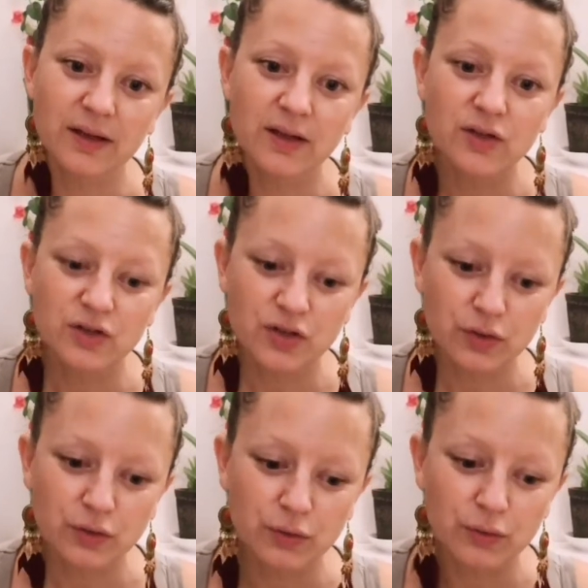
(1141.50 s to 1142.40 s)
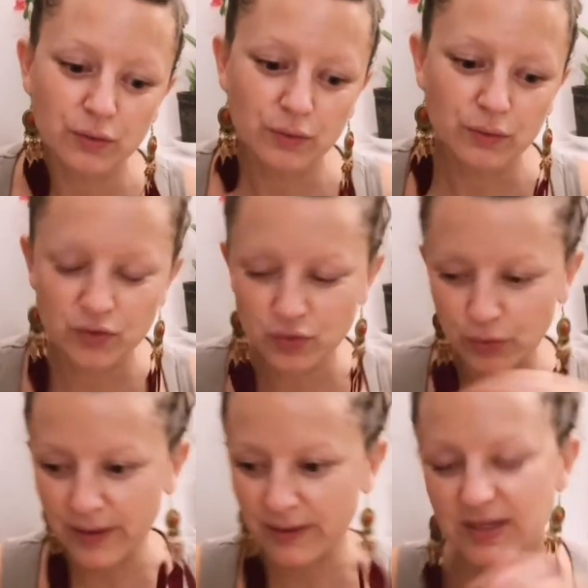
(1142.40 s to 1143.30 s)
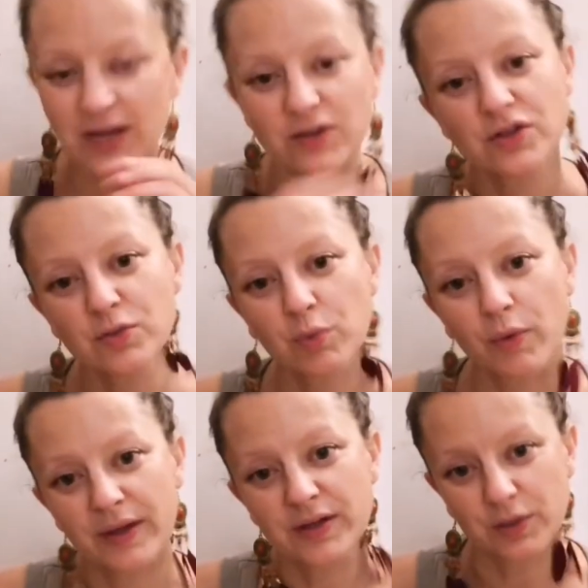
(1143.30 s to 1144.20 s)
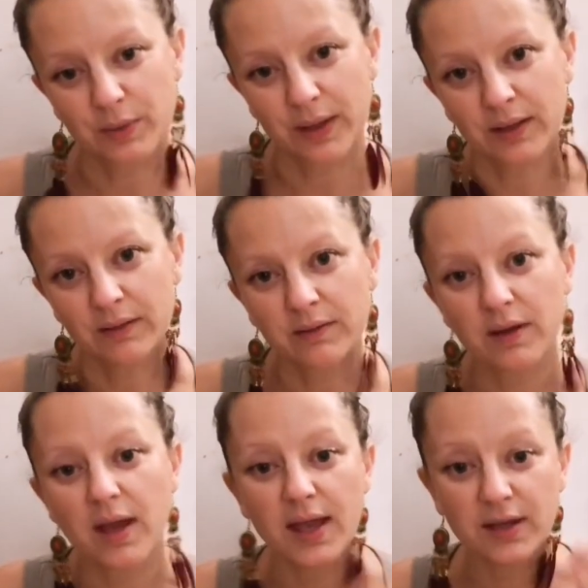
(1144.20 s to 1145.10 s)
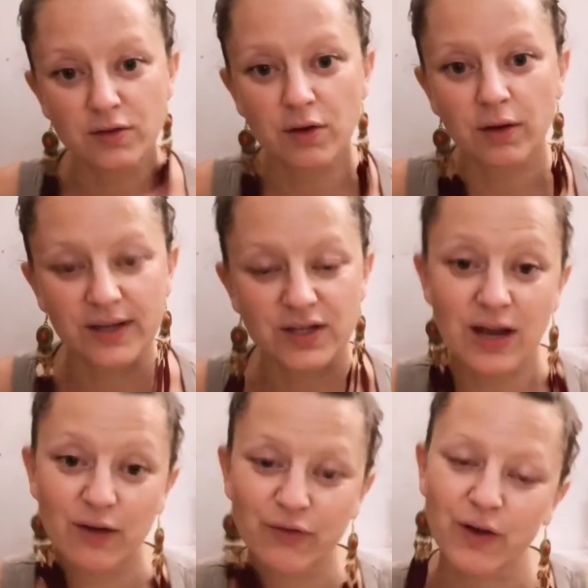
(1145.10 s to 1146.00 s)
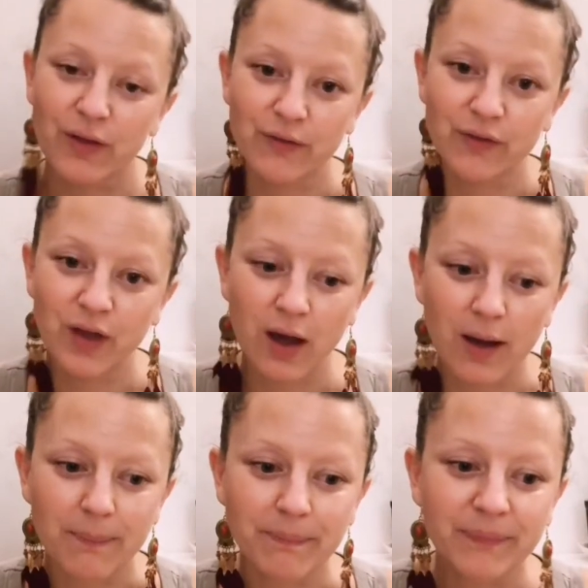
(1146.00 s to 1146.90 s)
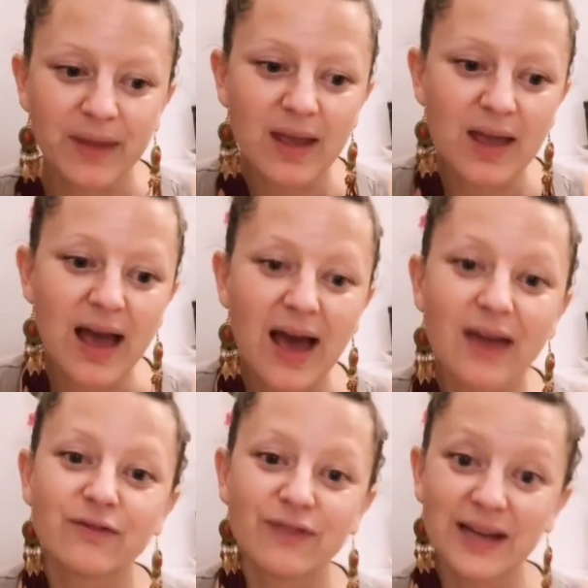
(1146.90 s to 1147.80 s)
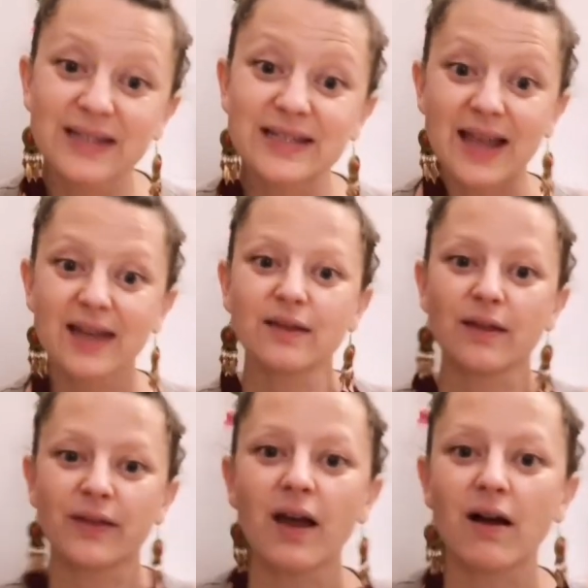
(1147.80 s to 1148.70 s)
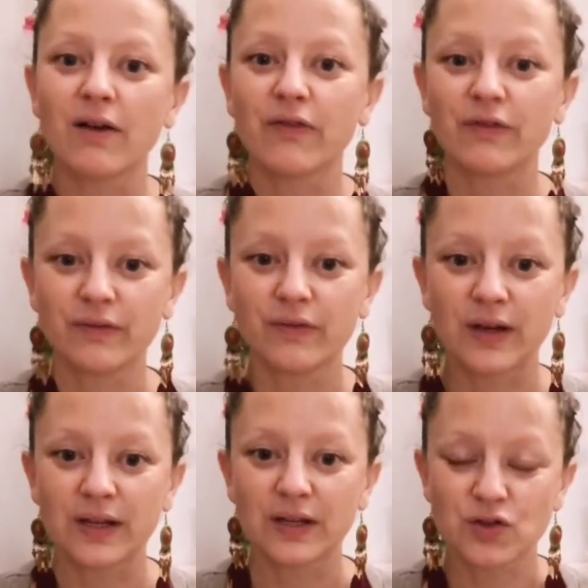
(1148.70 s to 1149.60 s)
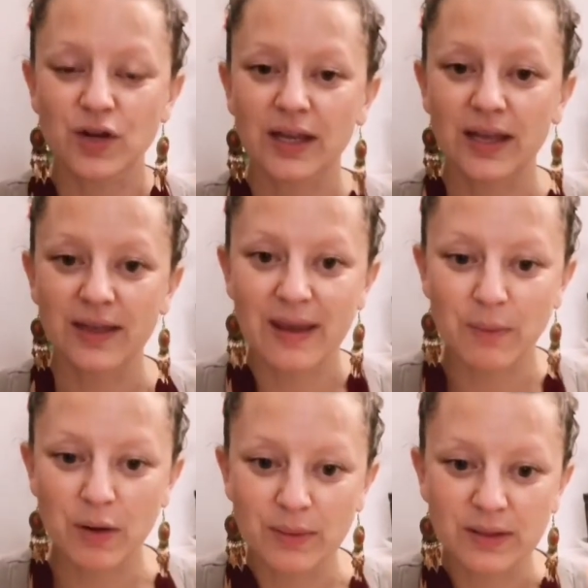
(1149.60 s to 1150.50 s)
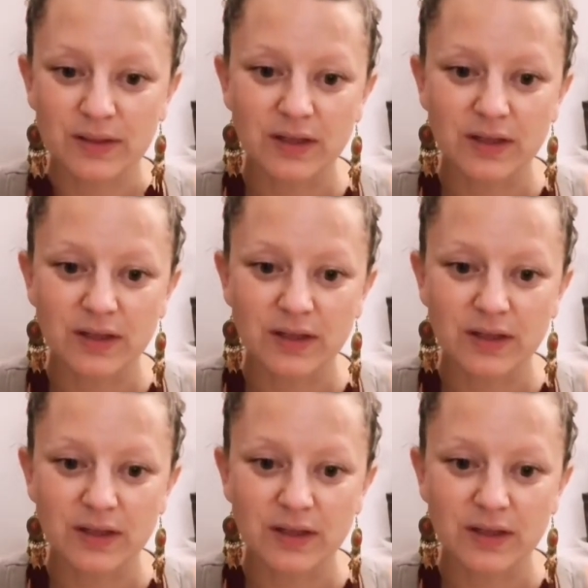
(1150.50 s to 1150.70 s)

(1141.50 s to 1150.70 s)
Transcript: to draw their attention to what they're doing, acknowledge how far they've come, and validate that they are finding it tricky in that moment.